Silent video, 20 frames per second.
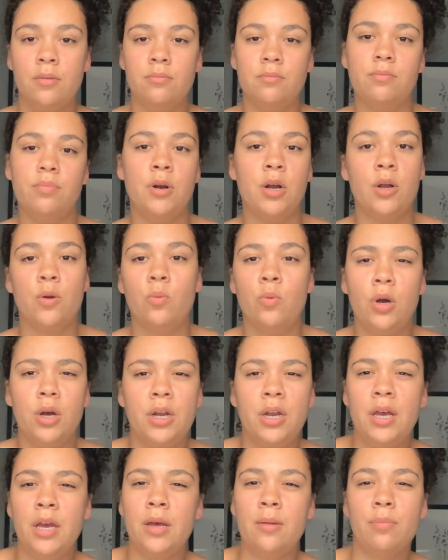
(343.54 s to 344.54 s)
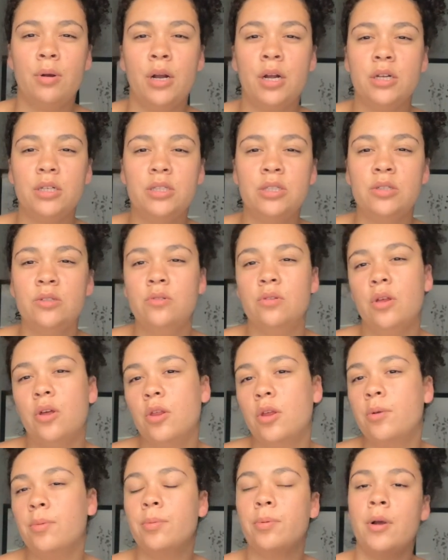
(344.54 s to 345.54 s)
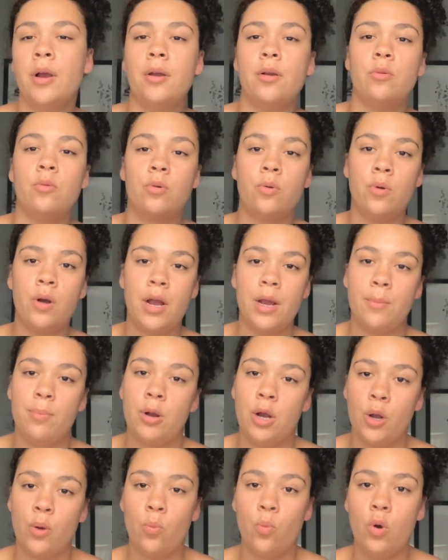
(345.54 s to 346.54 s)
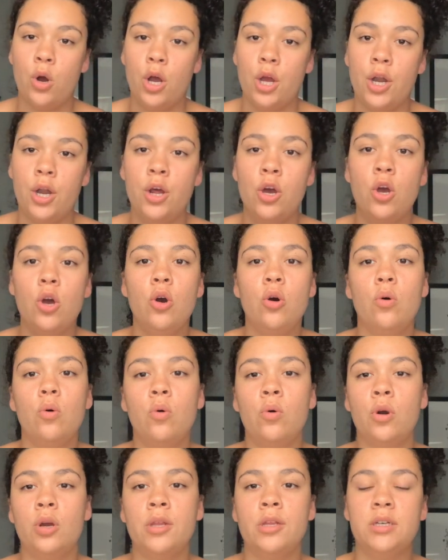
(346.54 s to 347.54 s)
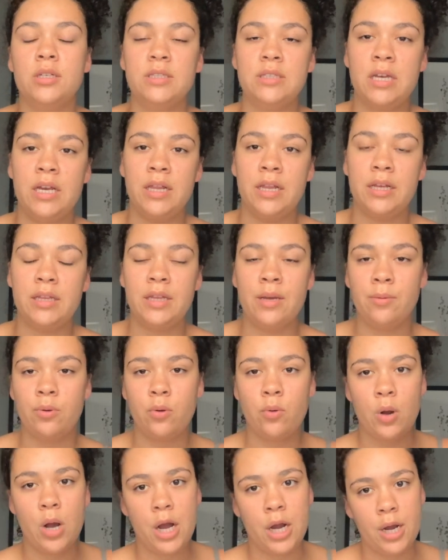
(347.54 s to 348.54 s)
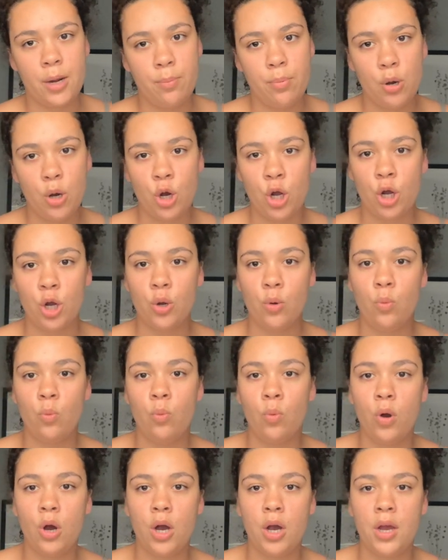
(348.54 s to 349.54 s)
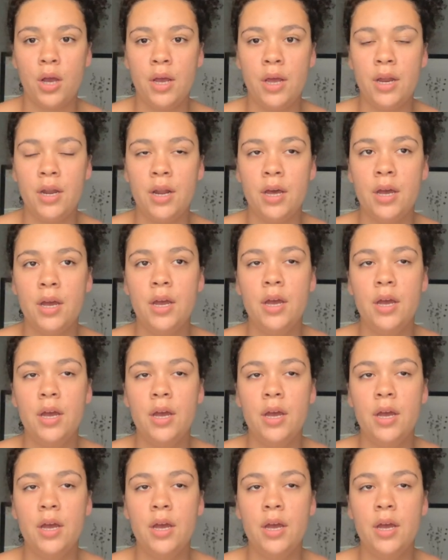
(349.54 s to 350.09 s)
part 1 and part 2. They only require part 1, or they'll say like they require part 1